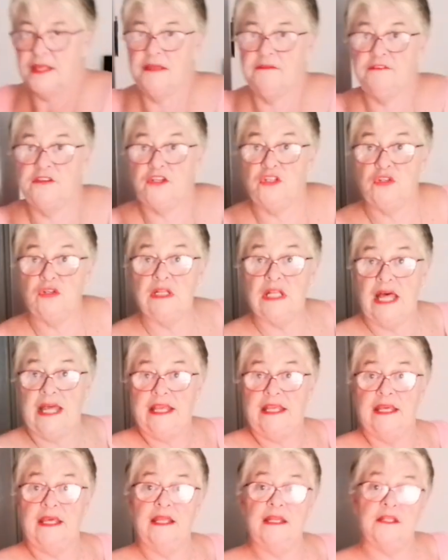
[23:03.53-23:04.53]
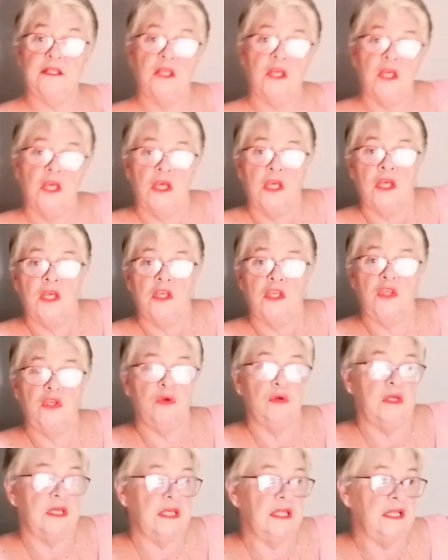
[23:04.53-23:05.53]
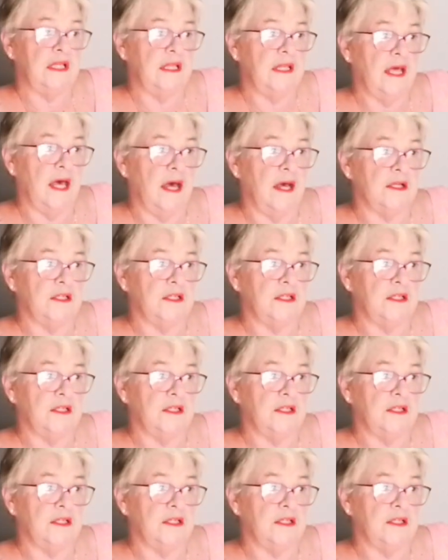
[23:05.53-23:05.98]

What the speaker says: if you do like it, you can